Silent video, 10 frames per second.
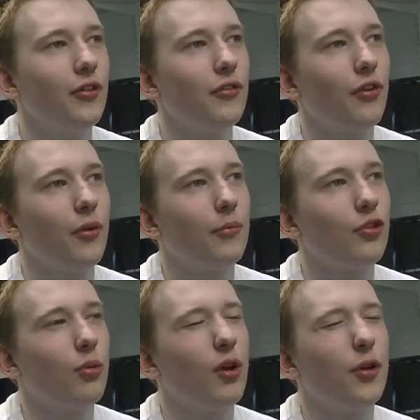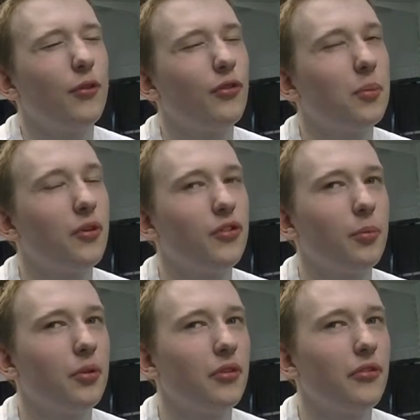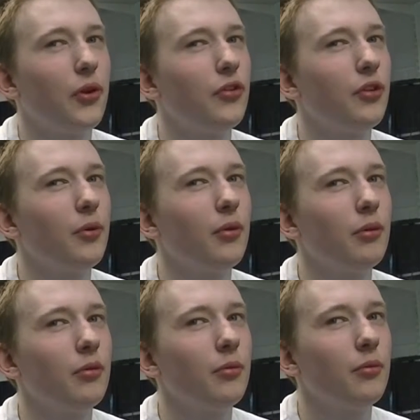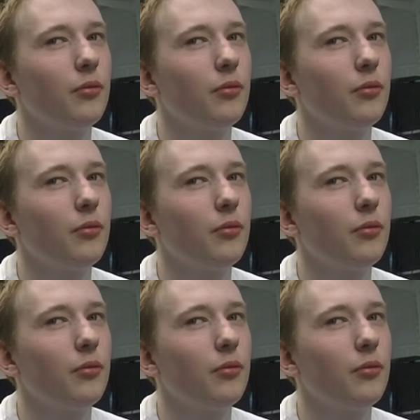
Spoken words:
from 12 to possibly 30 maybe.